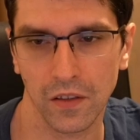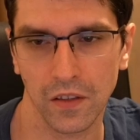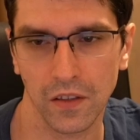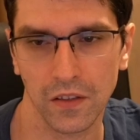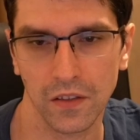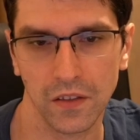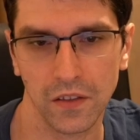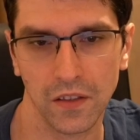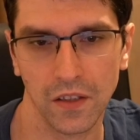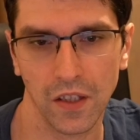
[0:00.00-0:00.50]

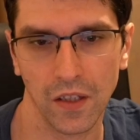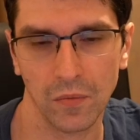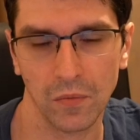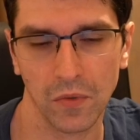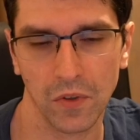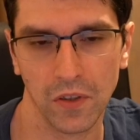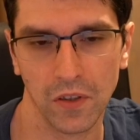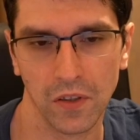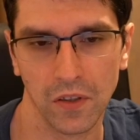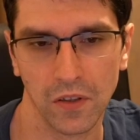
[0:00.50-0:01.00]
In the game,
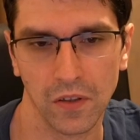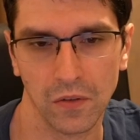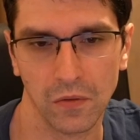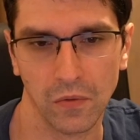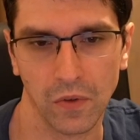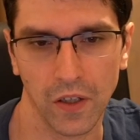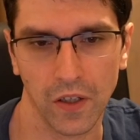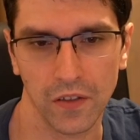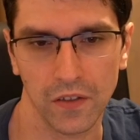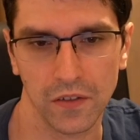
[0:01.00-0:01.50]

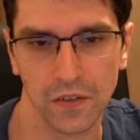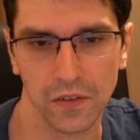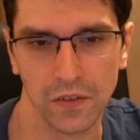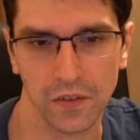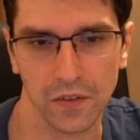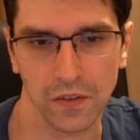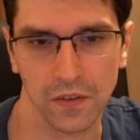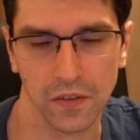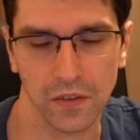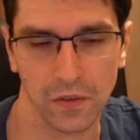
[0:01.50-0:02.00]
white
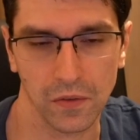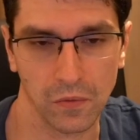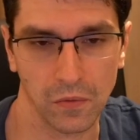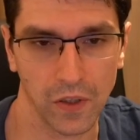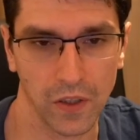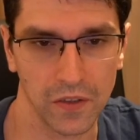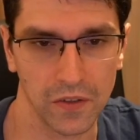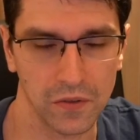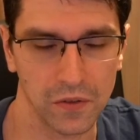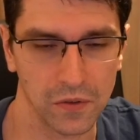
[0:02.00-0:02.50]

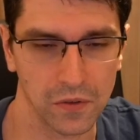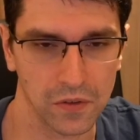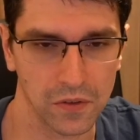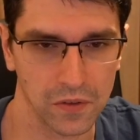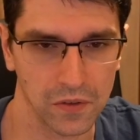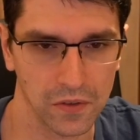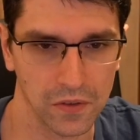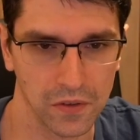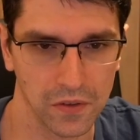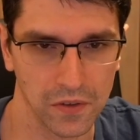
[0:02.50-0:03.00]
took
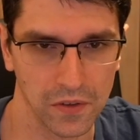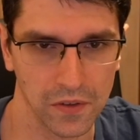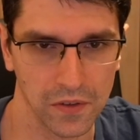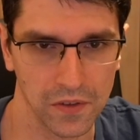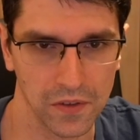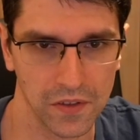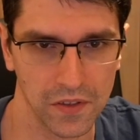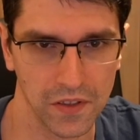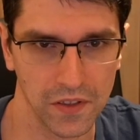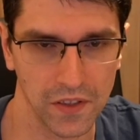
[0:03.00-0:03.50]

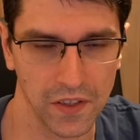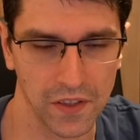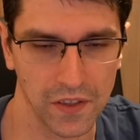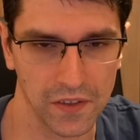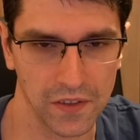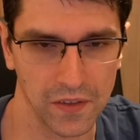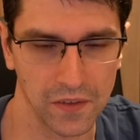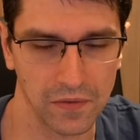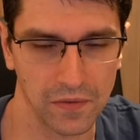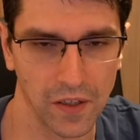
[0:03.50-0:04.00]
c takes
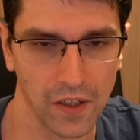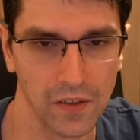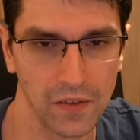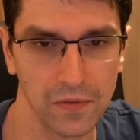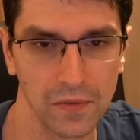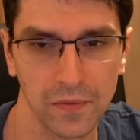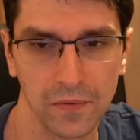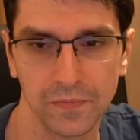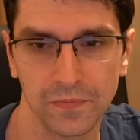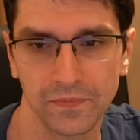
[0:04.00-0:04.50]
d5,
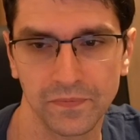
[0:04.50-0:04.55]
